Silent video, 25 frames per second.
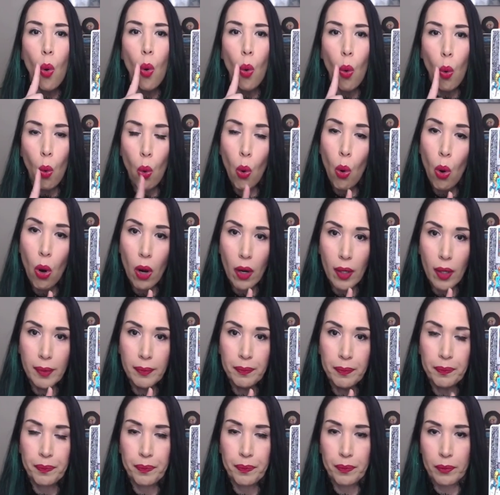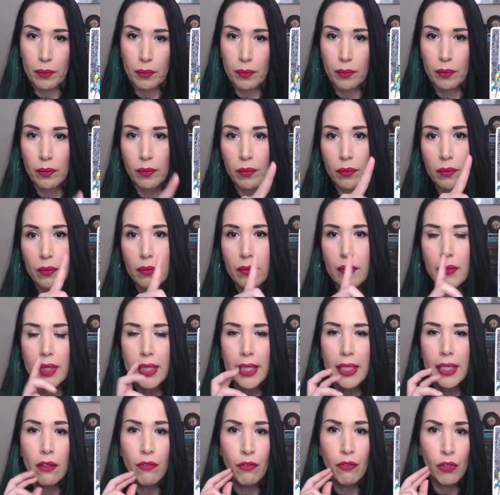Or
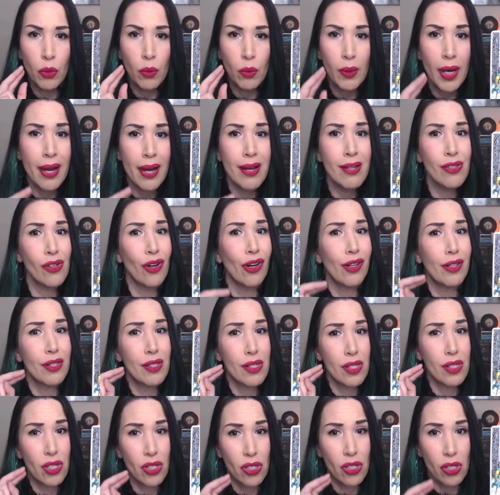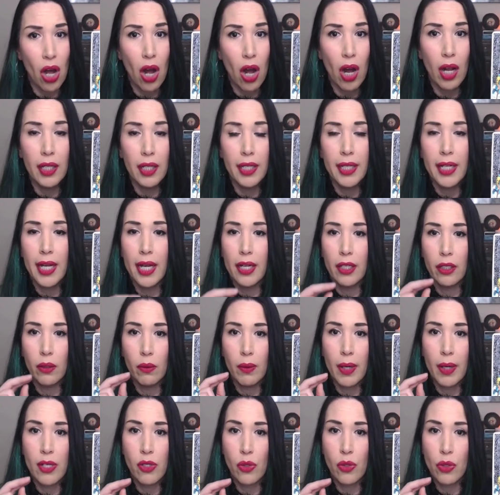if you guys are solid and you
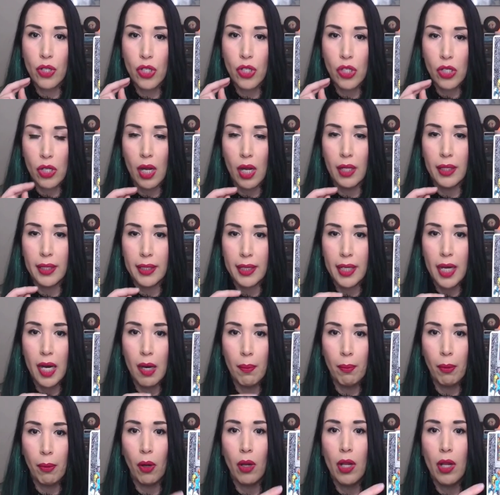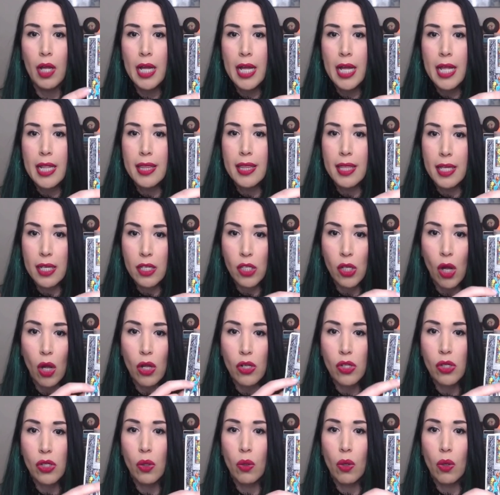guys are a solid couple, this
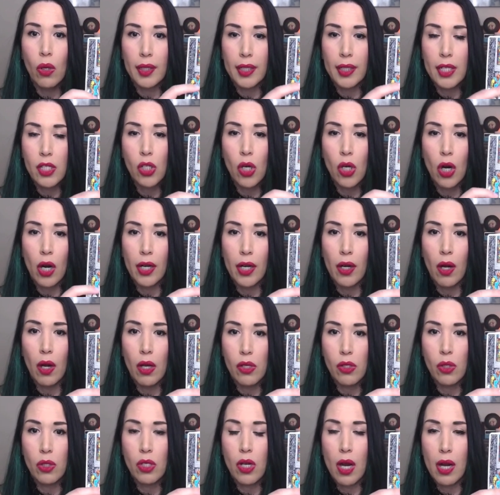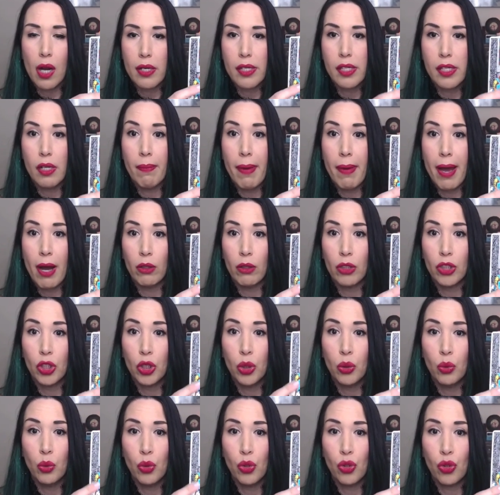card also talks about
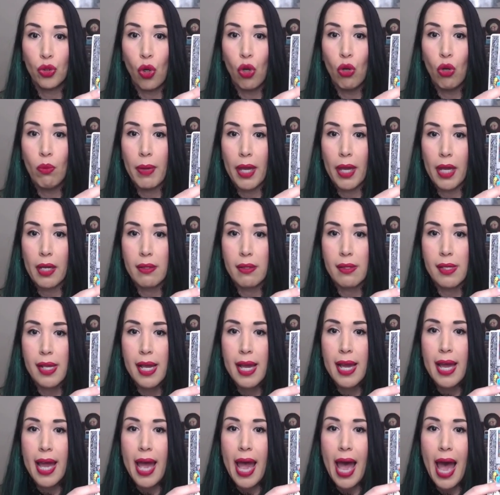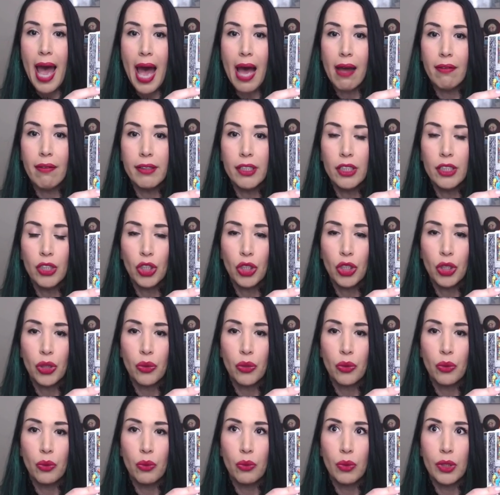two soulmates having
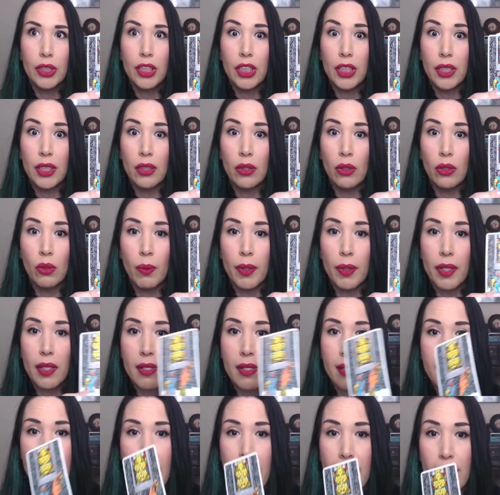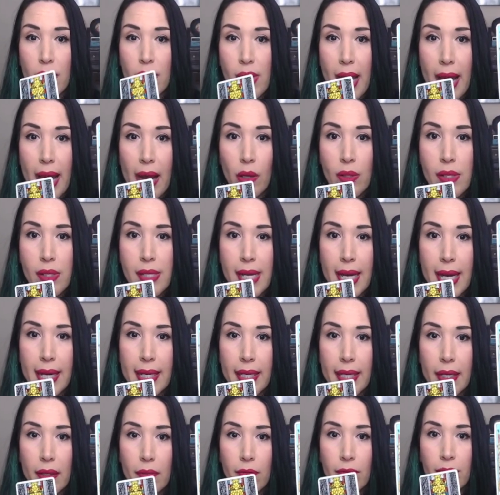to deal with this
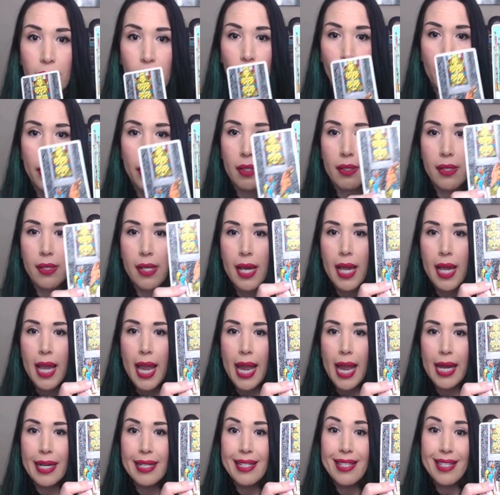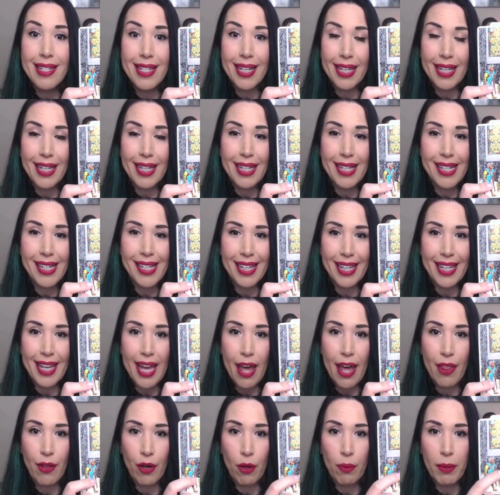outside influence and sticking
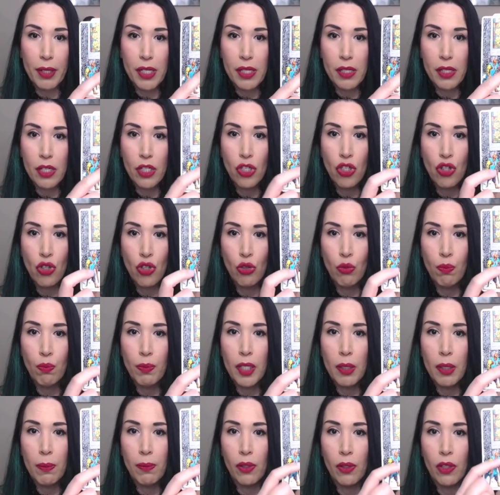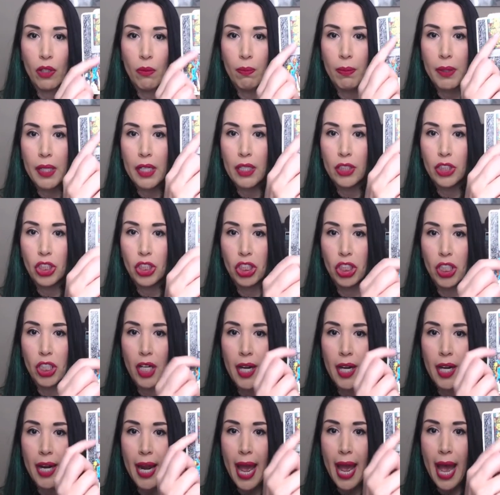together, because these two people are being
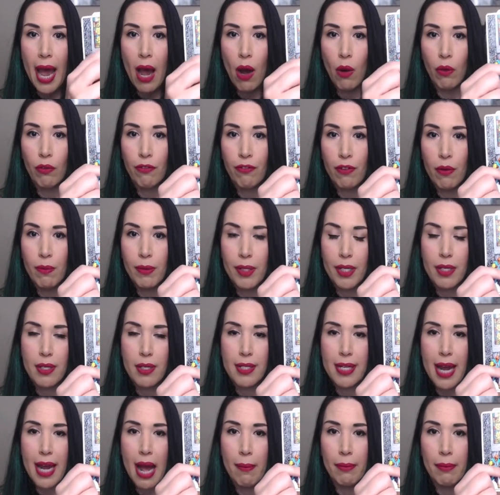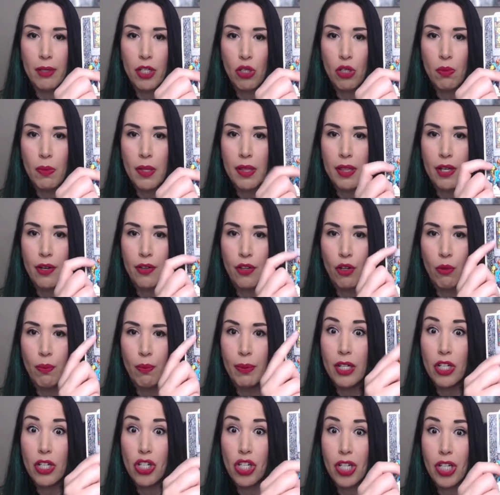shut out from the establishment there. They're
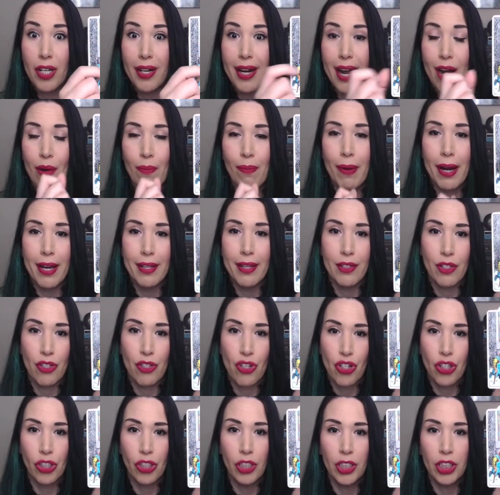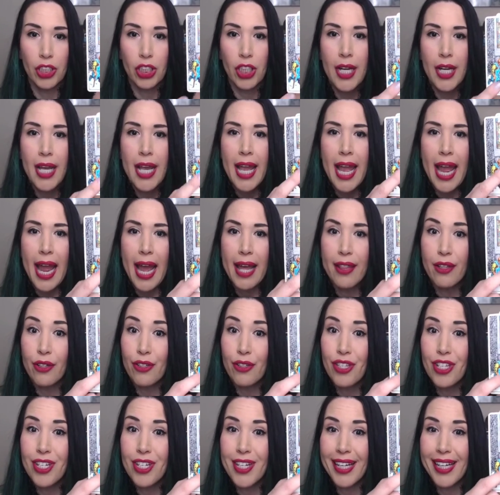being shut out by this church, and they're
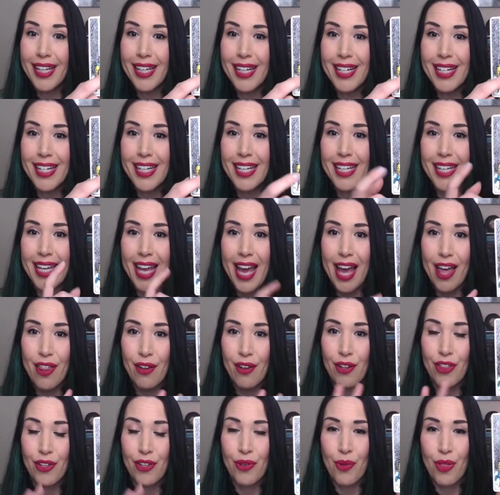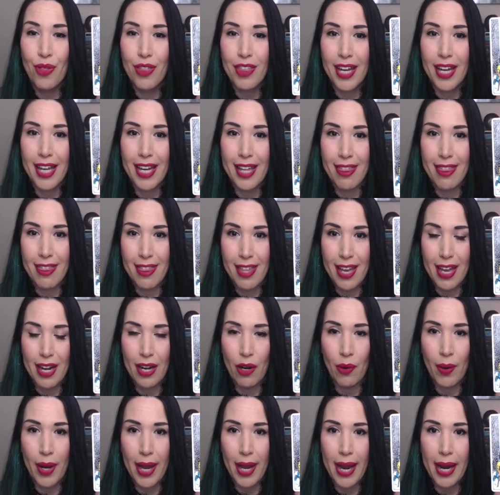sticking together through thick and thin,
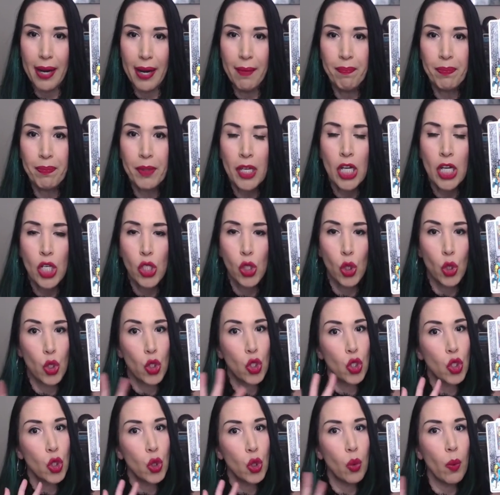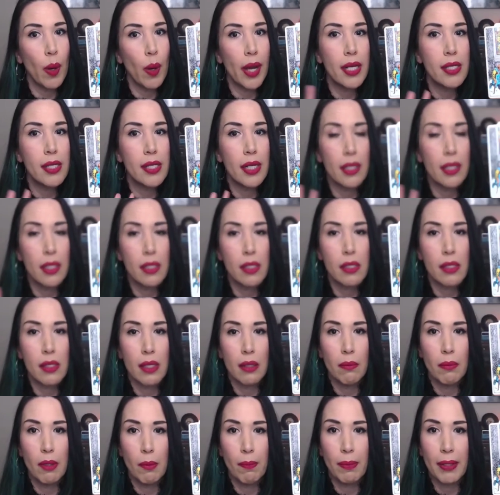okay? So there's two ways that this
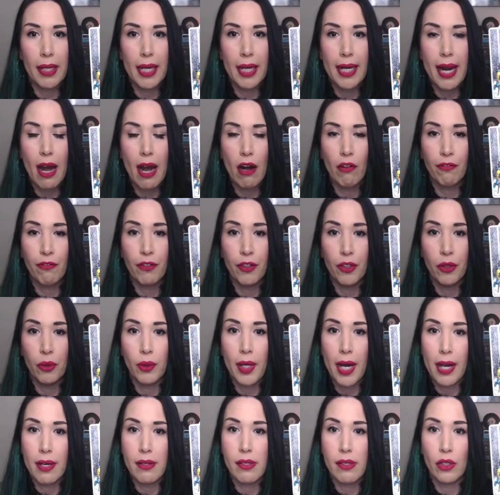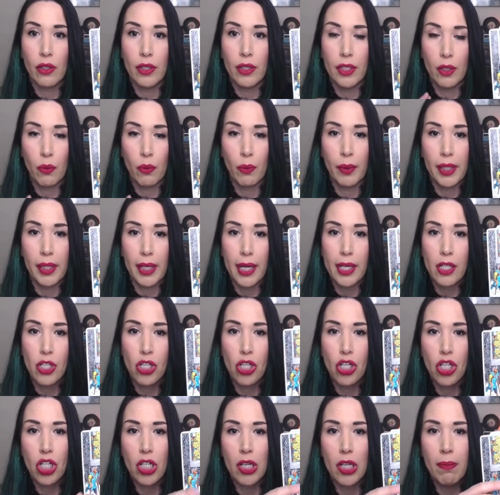can be played out for you guys that are in a
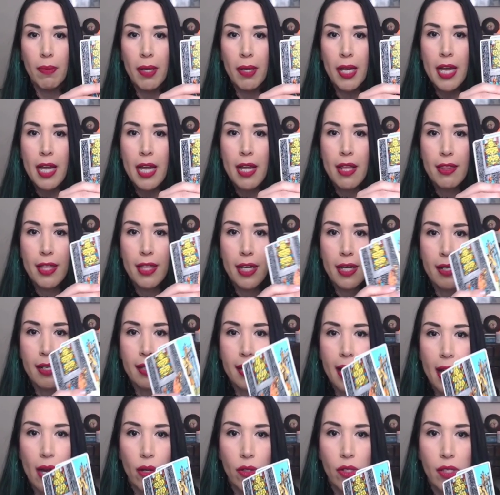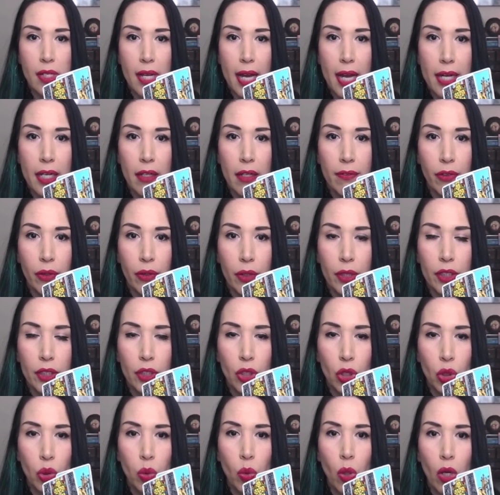relationship. Things outside of your
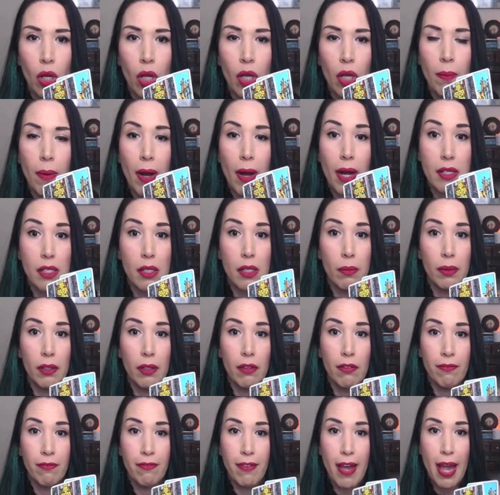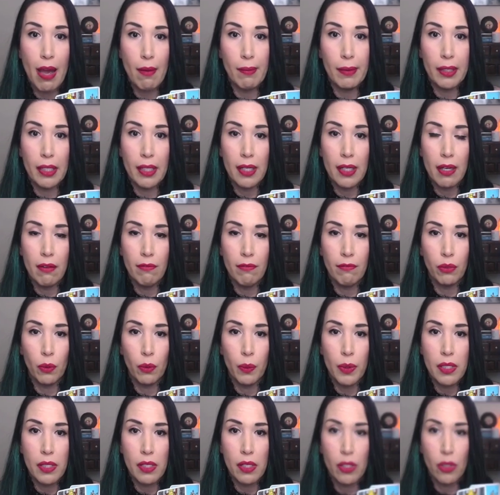control, possibly family
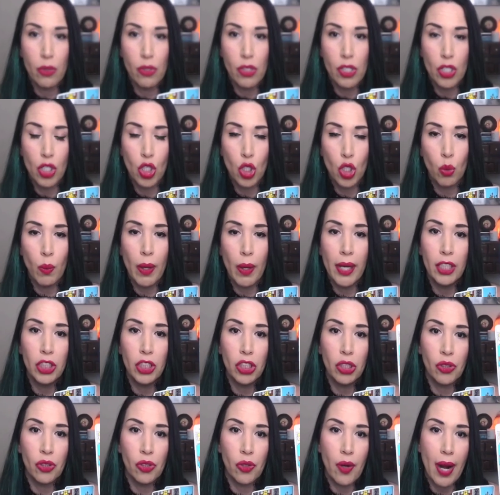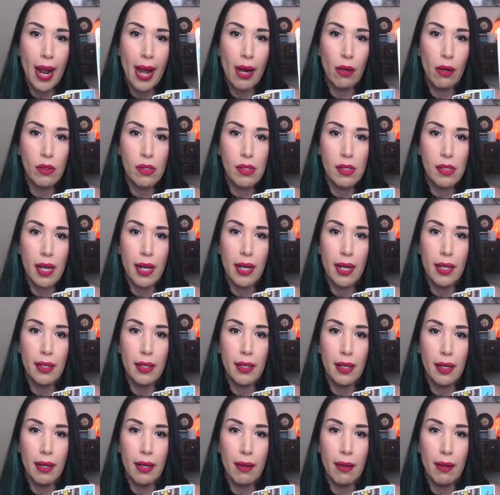influencing your situation, or outside